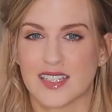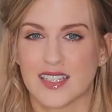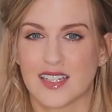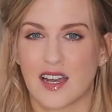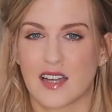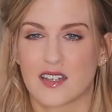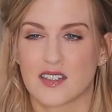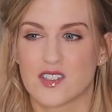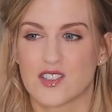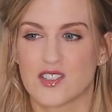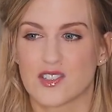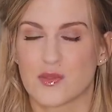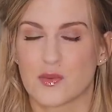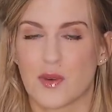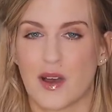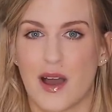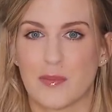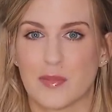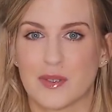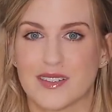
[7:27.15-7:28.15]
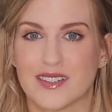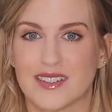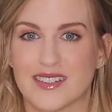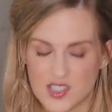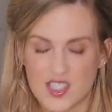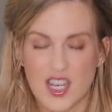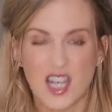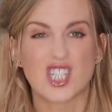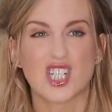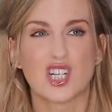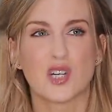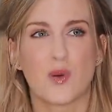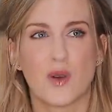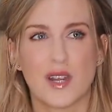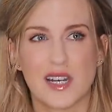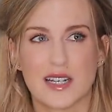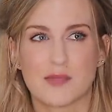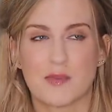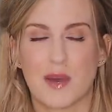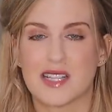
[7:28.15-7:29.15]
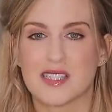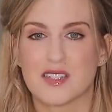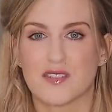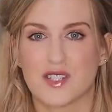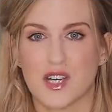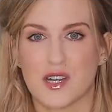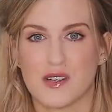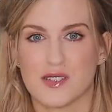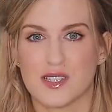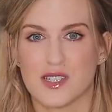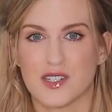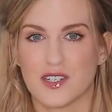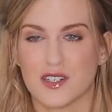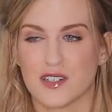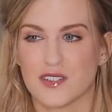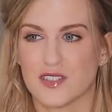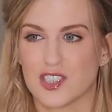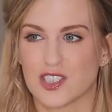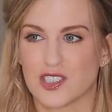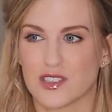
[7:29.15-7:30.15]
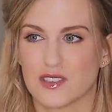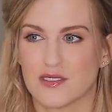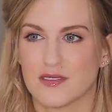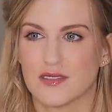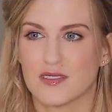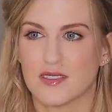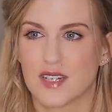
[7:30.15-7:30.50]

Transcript: That's just what happened. It's actually quite expensive to host the Eurovision.